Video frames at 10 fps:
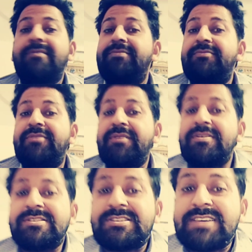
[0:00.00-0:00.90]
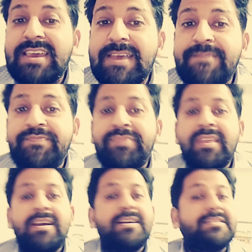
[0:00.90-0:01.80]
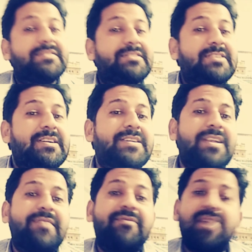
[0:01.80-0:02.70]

we will say children